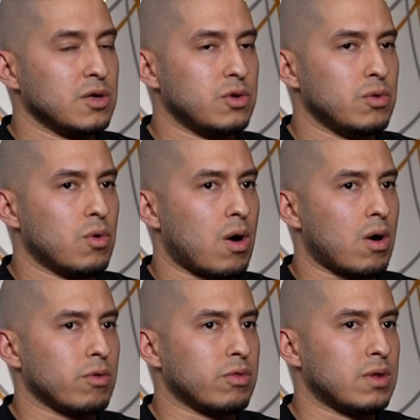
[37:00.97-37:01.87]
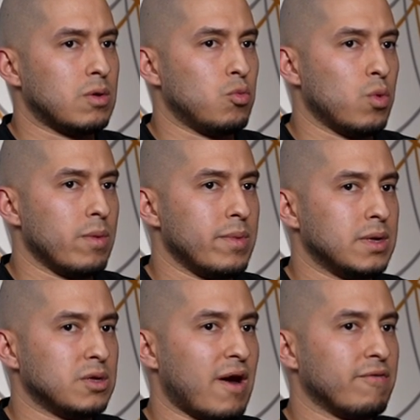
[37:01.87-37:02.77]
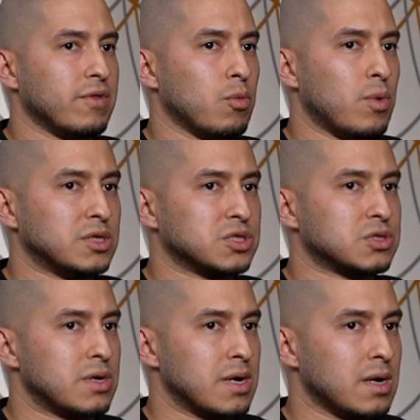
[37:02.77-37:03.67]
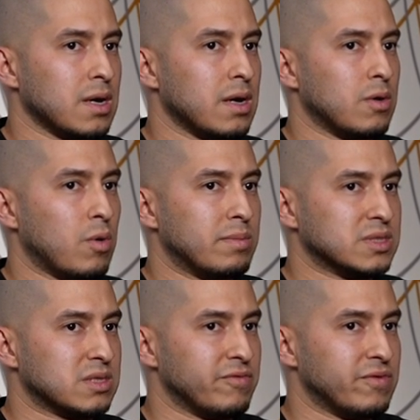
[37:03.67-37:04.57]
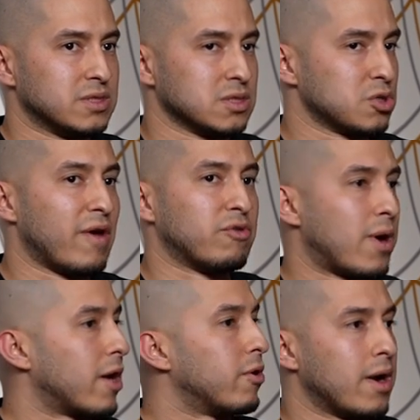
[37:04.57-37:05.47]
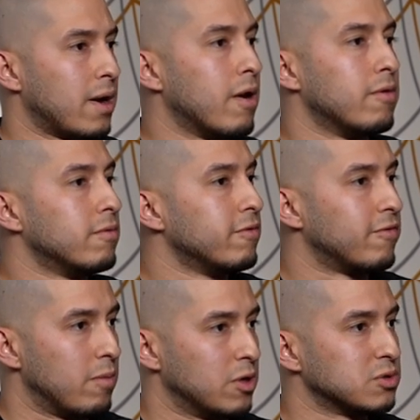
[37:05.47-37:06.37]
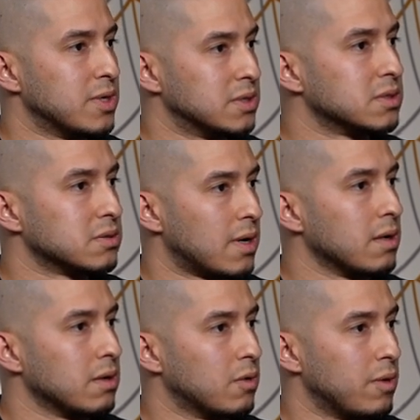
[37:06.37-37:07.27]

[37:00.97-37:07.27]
you are the women. You have the win streak in the women's division, so you have the record right now for most wins, right, in